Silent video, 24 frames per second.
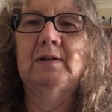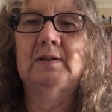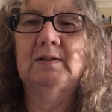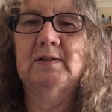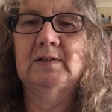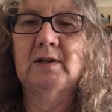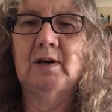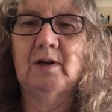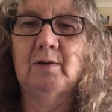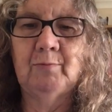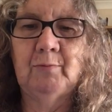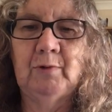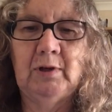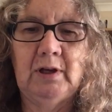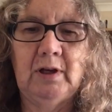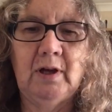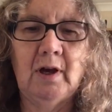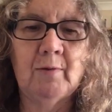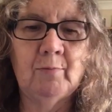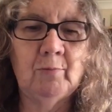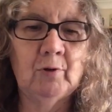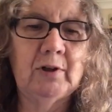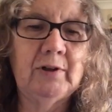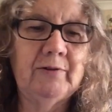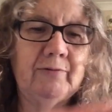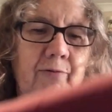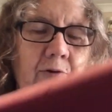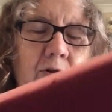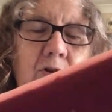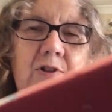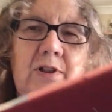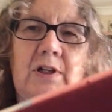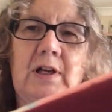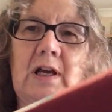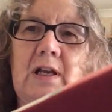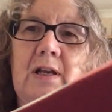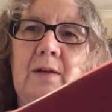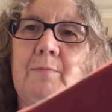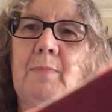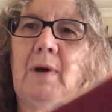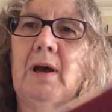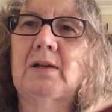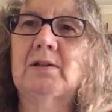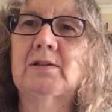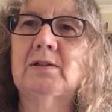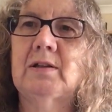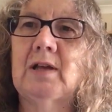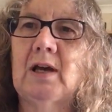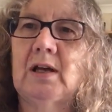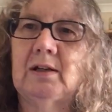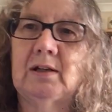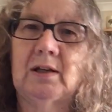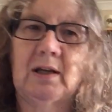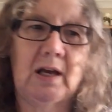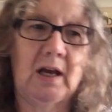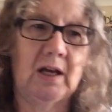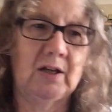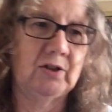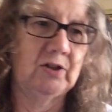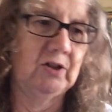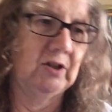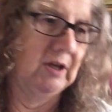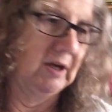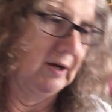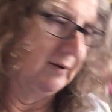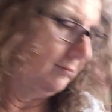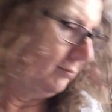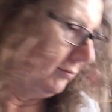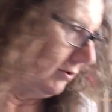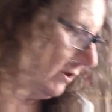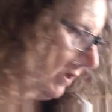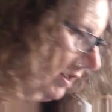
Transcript: So I'm looking forward to getting back to that and catching up with